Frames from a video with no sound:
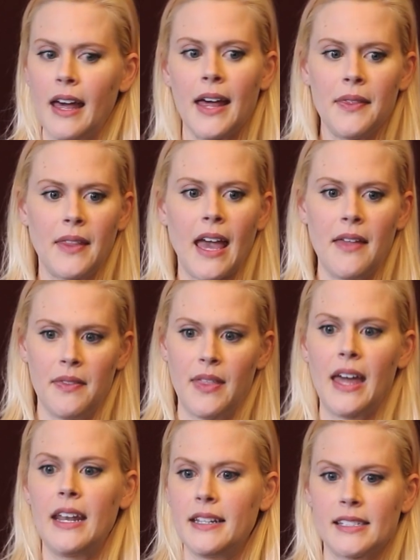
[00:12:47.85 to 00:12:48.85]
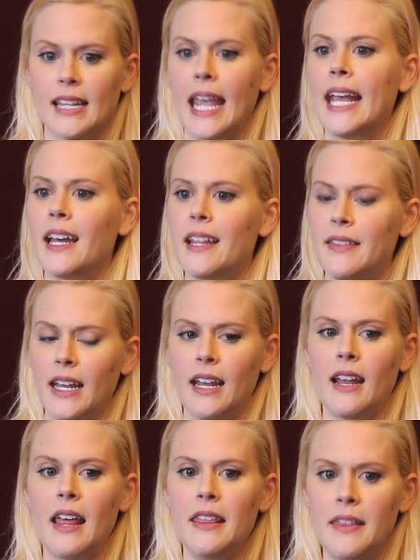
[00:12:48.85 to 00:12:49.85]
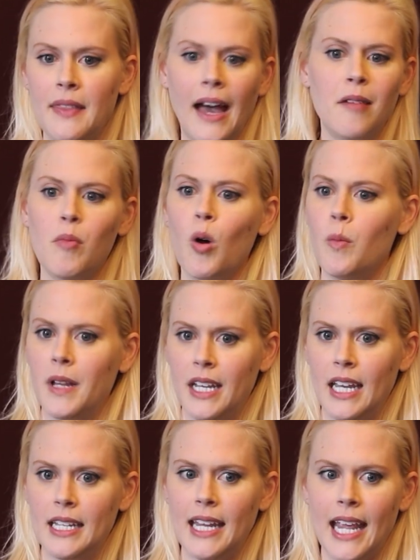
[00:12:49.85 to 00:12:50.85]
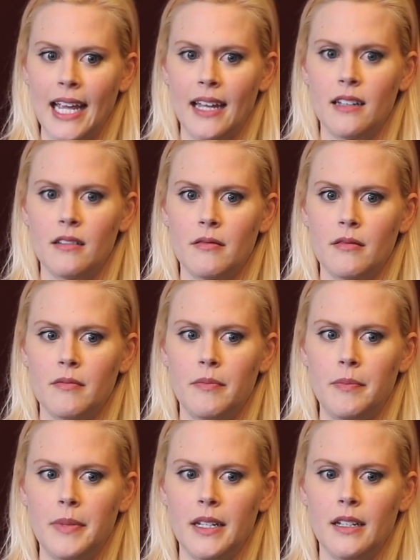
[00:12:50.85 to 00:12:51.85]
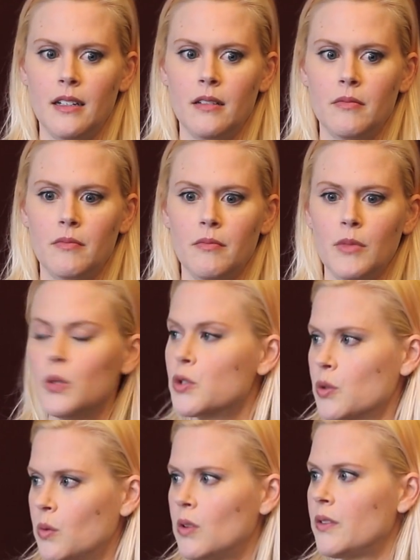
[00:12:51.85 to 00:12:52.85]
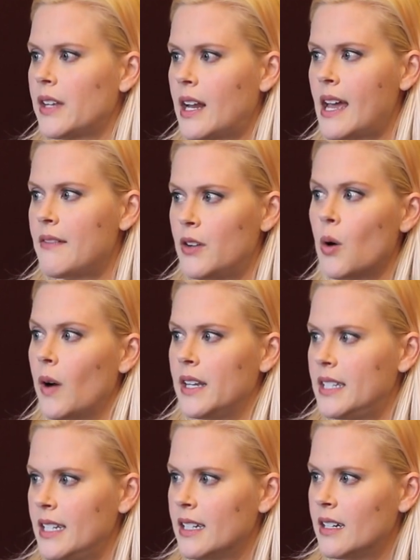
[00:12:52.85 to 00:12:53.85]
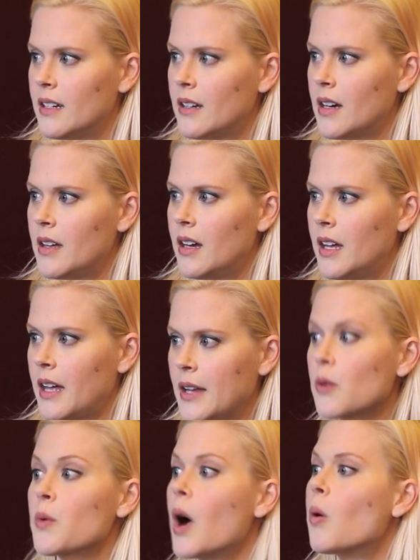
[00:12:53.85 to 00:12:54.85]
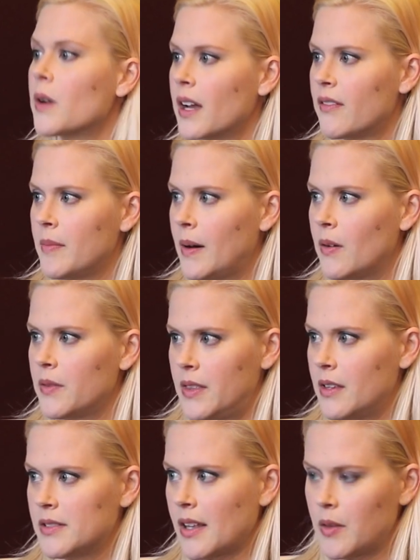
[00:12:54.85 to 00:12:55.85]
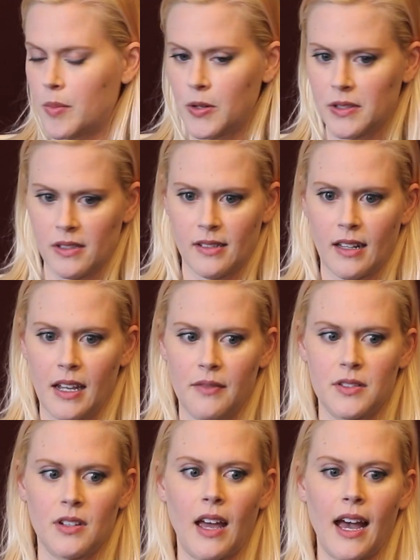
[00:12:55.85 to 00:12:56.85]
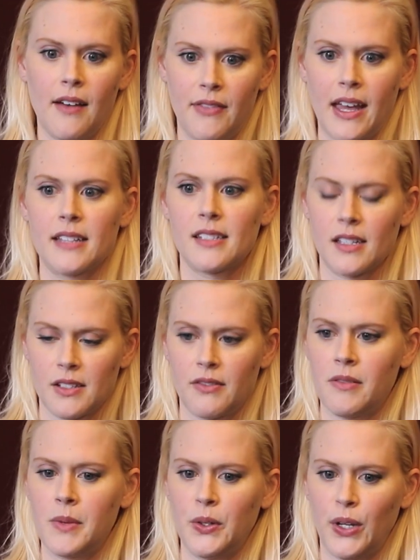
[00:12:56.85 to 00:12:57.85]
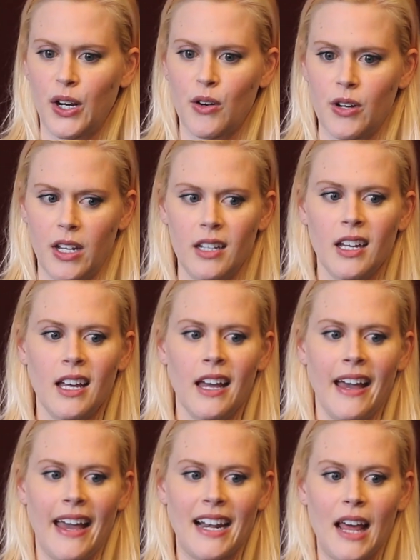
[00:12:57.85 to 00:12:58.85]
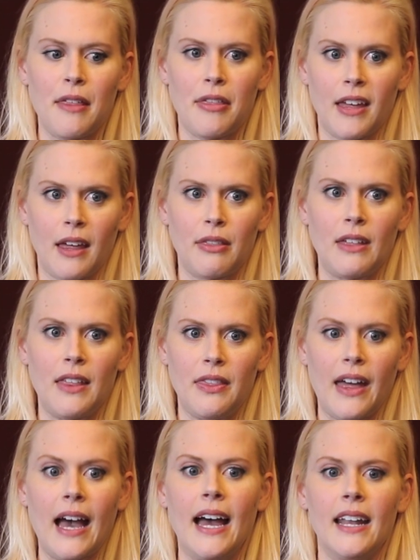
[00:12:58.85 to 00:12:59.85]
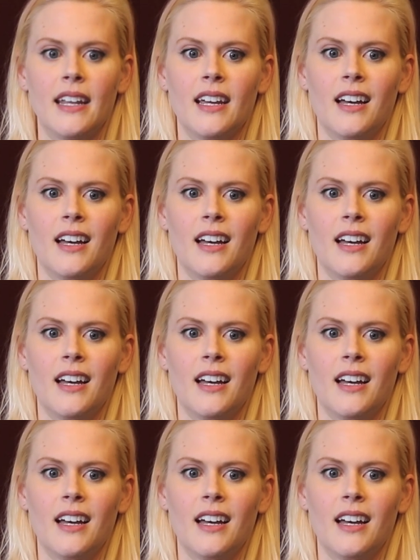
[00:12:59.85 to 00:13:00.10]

and that it's can't, that it, in that moment it can't be mutual, that I have no idea, I don't know enough about this other person's life to have that sense of familiarity. And I think that